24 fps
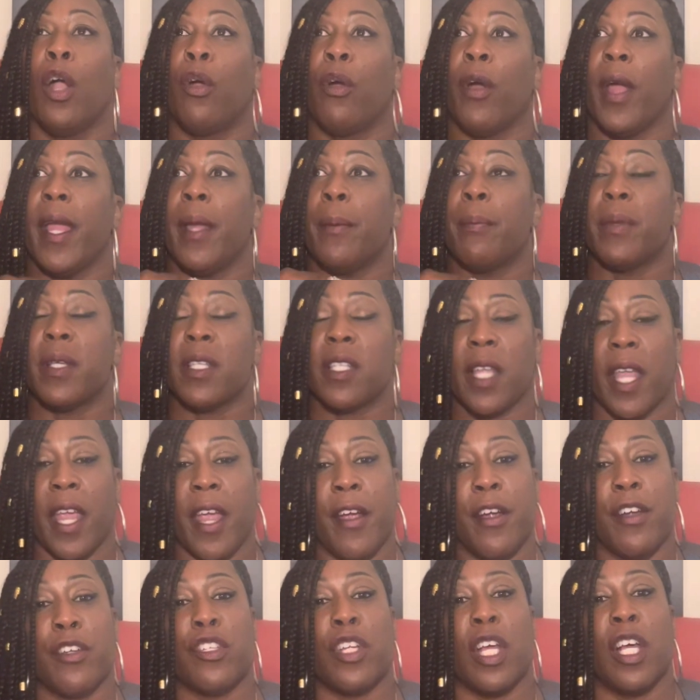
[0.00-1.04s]
great
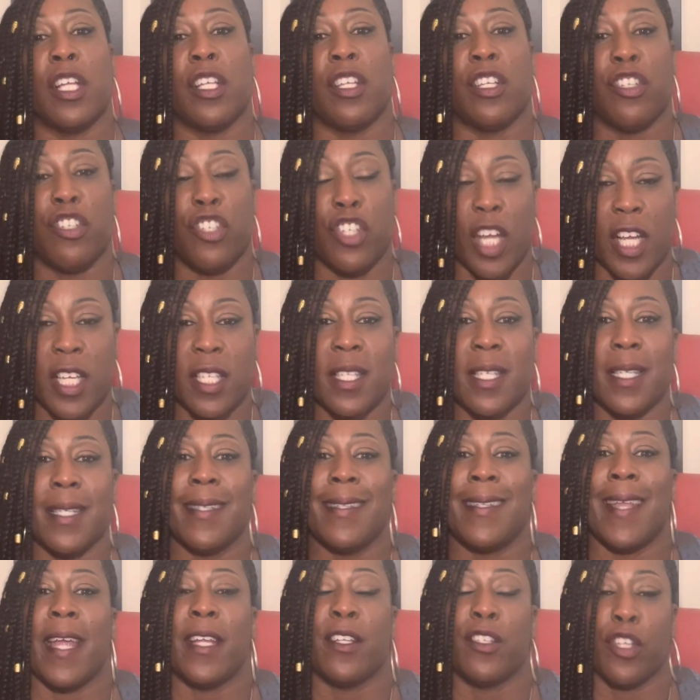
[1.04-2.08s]
miscarriage of justice
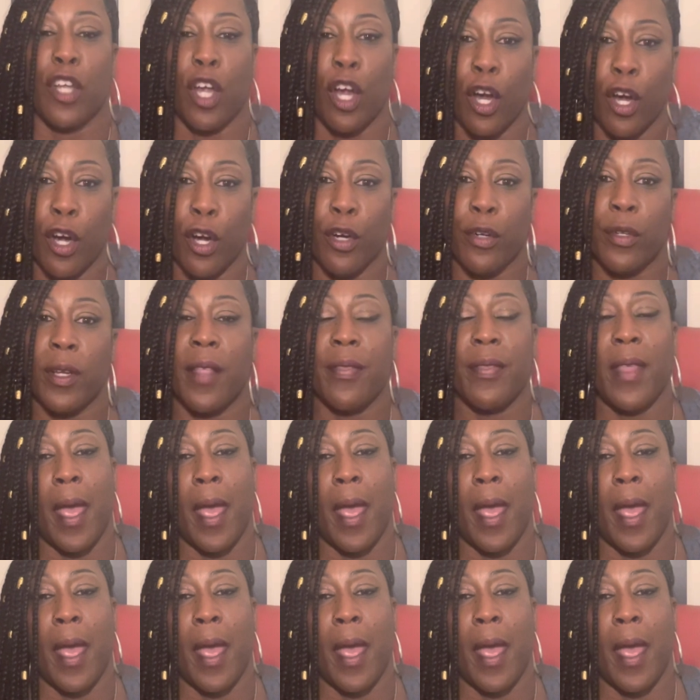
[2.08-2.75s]
that turned